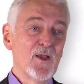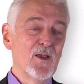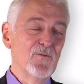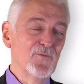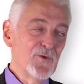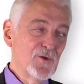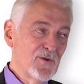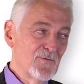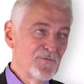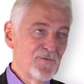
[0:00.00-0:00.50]

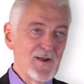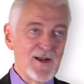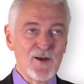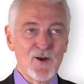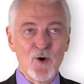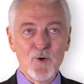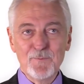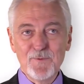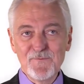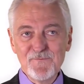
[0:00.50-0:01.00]
If you can find
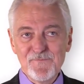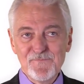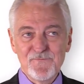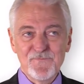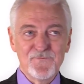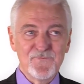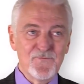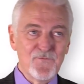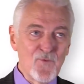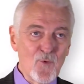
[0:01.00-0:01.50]
an open
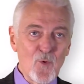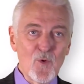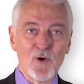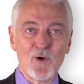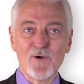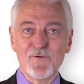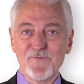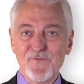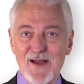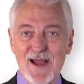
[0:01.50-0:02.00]

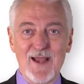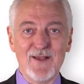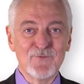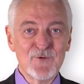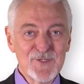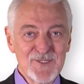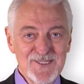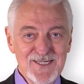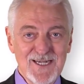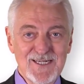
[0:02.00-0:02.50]
4 or 5
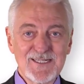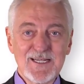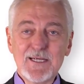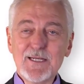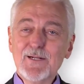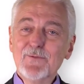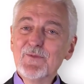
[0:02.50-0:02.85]
or 6,